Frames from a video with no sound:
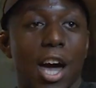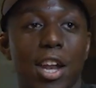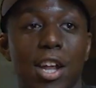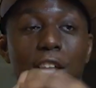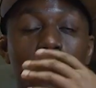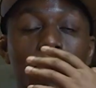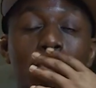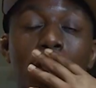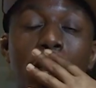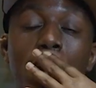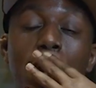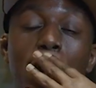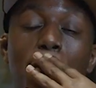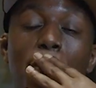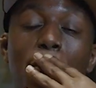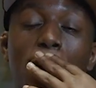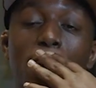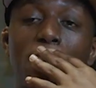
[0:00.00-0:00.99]
his thing
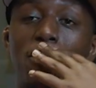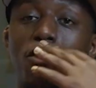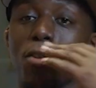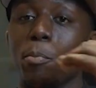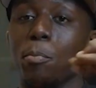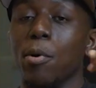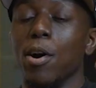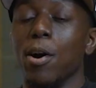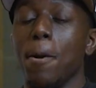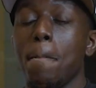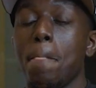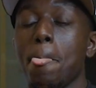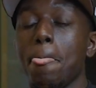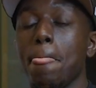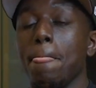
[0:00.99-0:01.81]
or whatever. But